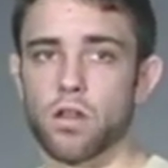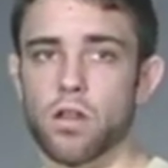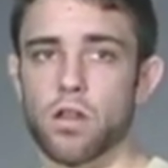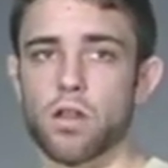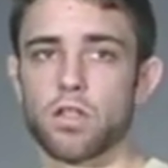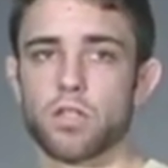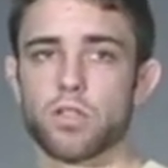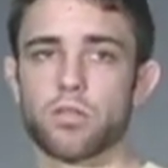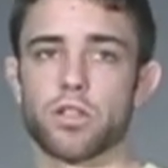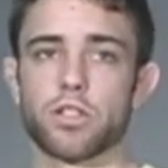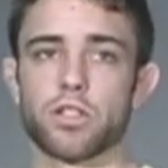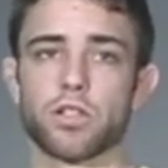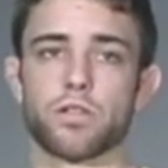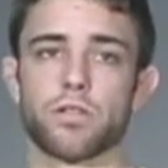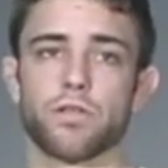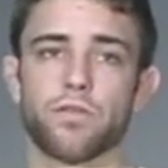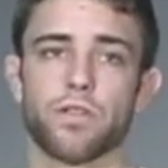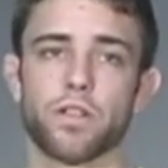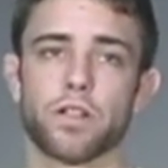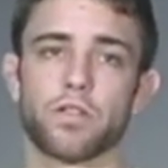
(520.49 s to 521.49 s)
Stretch out your
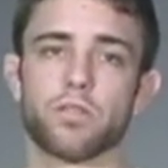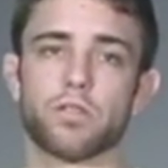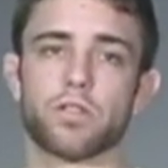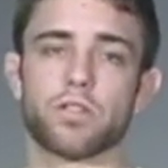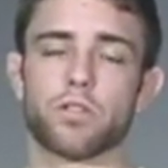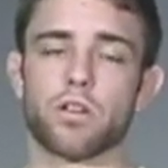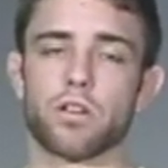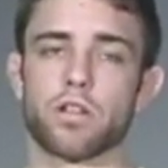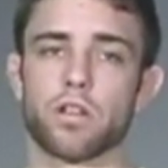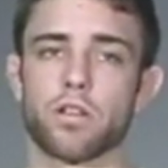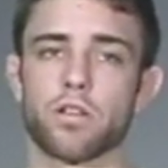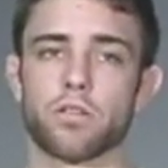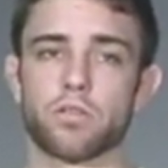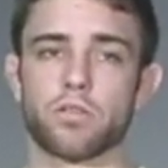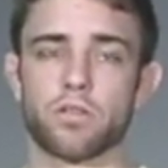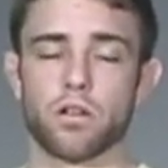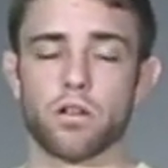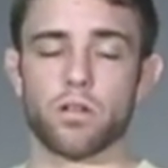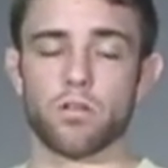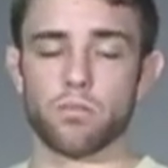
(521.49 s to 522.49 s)
fingers, stretch out your
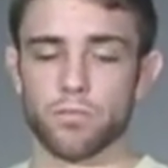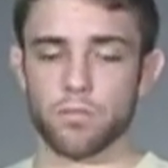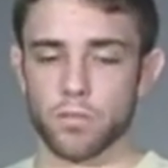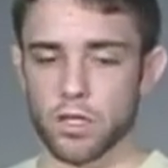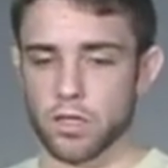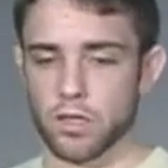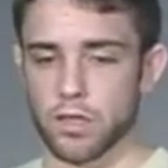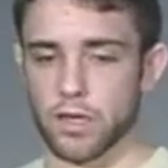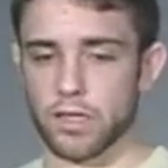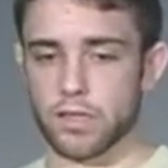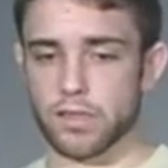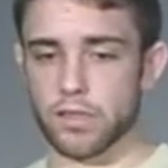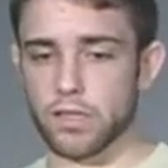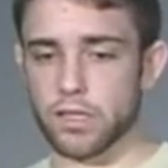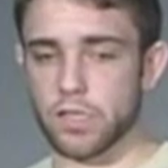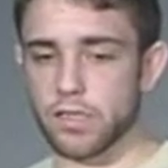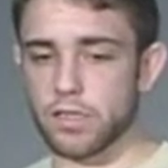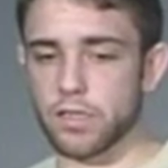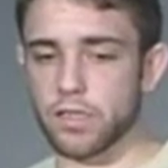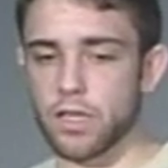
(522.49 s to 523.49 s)
thumb, nice and
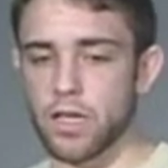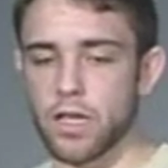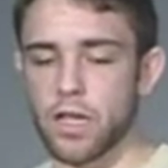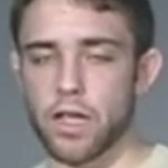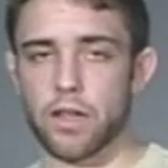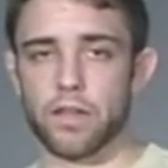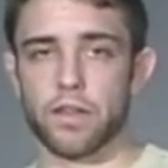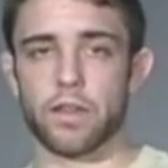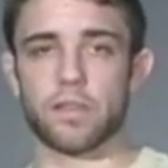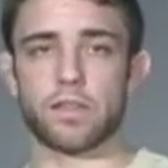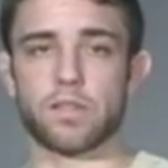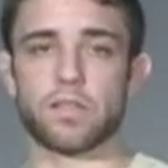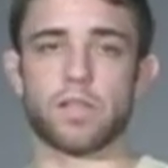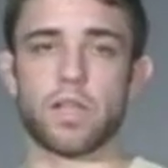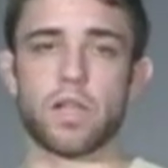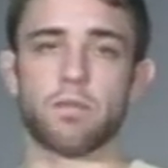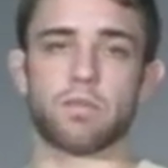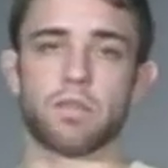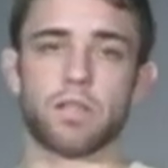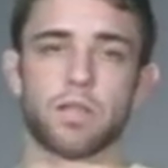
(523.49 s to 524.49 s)
easy. And then the same
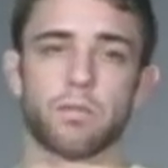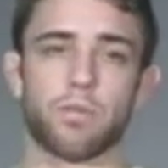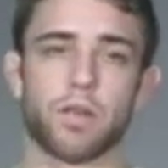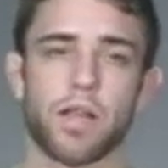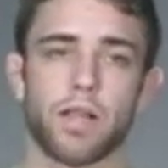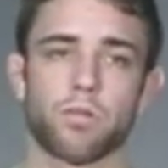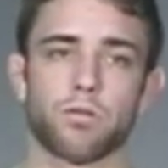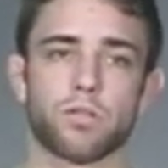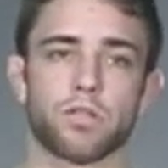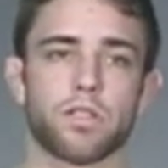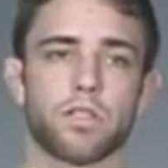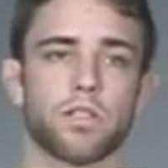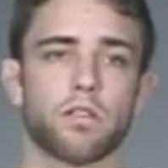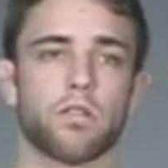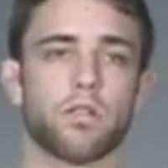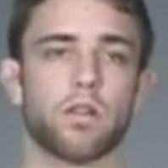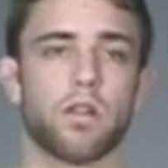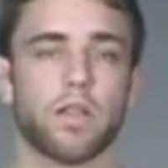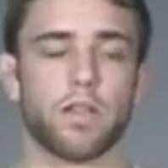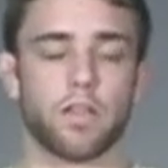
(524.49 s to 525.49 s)
thing backwards here.
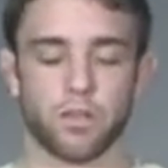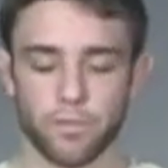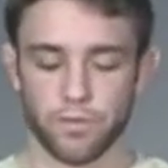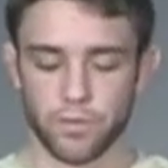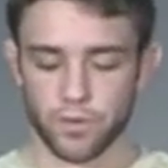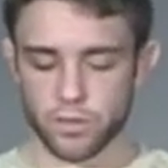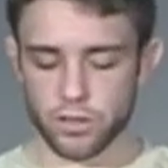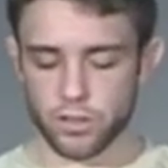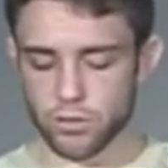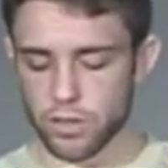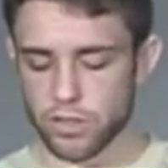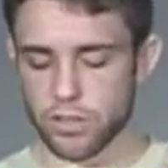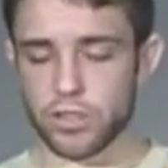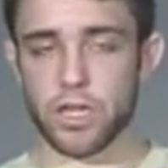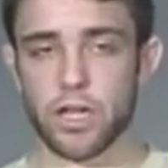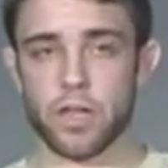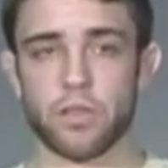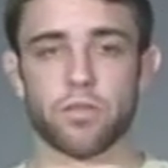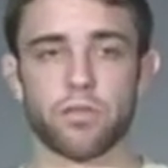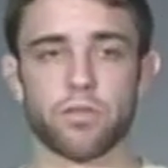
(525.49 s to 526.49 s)
You'll feel the stretch
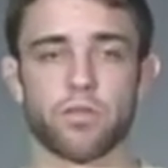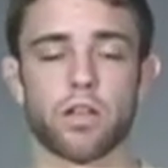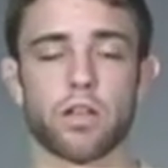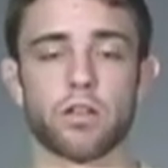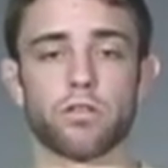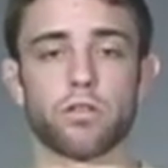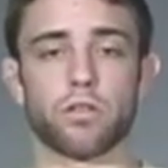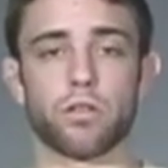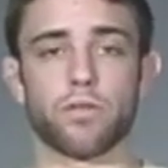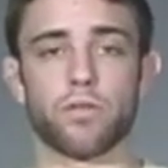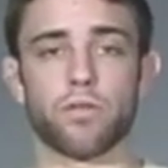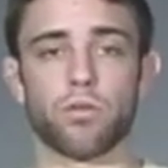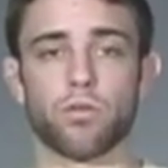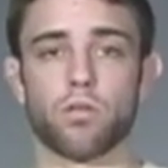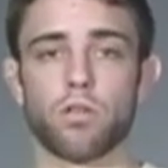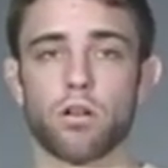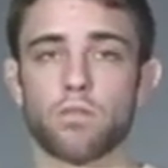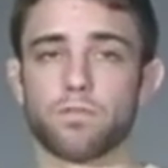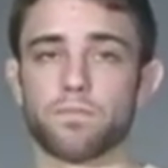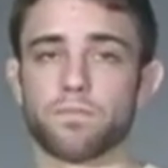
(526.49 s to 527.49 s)
down through your
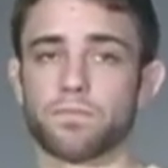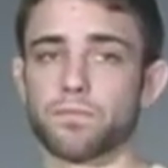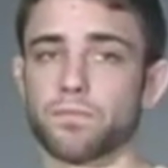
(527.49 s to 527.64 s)
forearm.